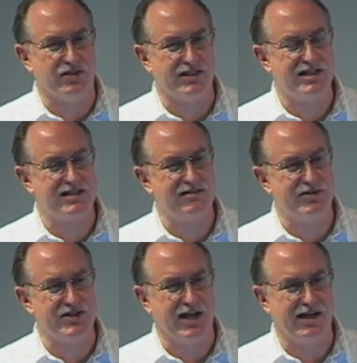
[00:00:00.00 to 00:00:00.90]
I just
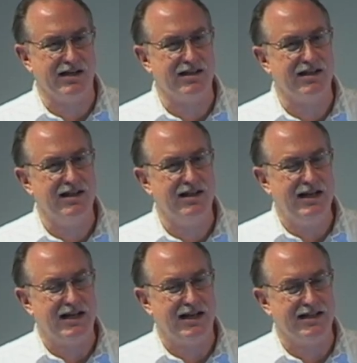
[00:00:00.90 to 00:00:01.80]
resigned
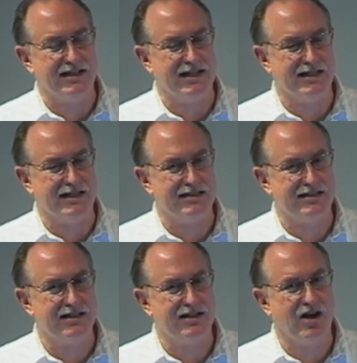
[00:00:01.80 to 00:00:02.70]
and uh,
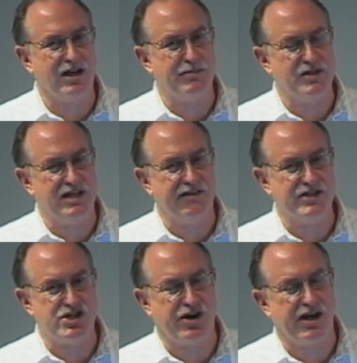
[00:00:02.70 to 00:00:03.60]
called up the Dean of
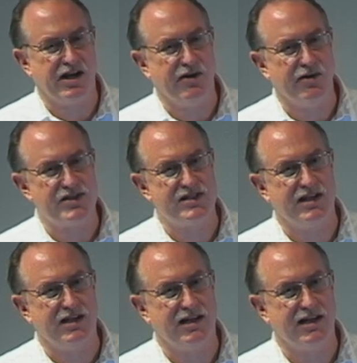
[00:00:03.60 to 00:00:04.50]
Engineering at U S
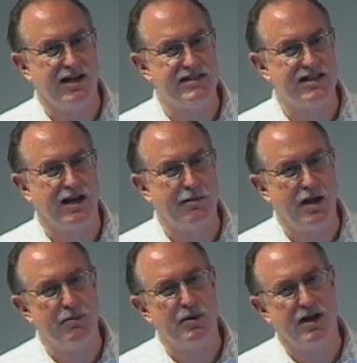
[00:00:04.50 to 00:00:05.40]
C. And I said, I,
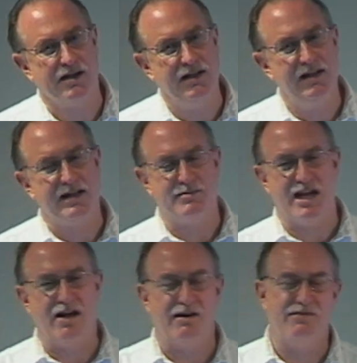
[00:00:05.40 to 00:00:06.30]
I want to come
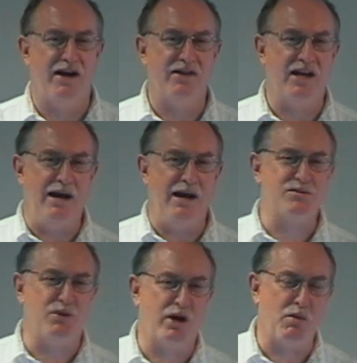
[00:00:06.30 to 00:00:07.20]
down and found the games
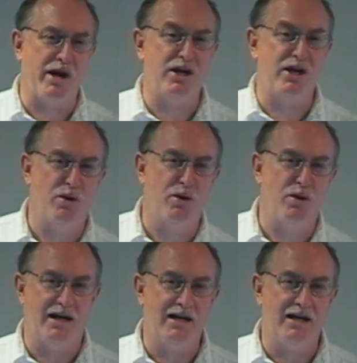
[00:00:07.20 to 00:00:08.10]
program. Why don't you put me
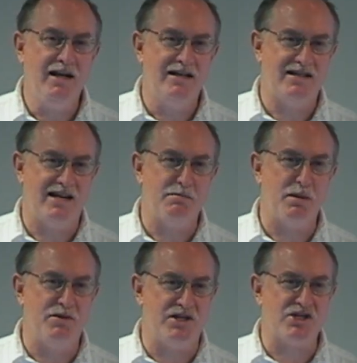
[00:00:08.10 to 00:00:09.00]
in a temp
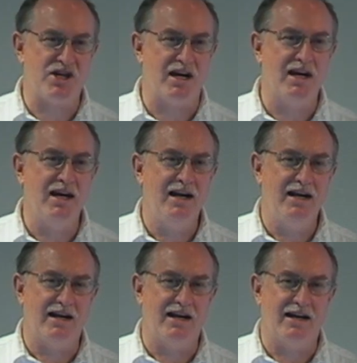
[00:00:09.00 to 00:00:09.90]
position
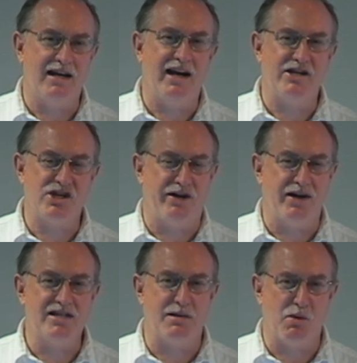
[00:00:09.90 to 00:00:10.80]
uh, in
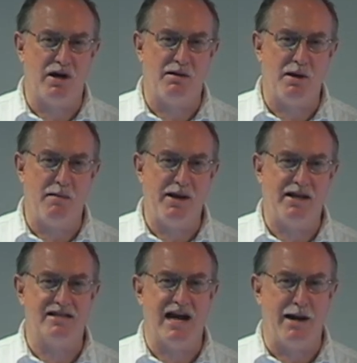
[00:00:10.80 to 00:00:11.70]
engineering somewhere? I'll, I'll make
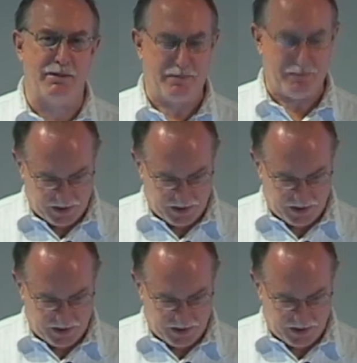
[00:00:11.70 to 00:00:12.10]
this happen.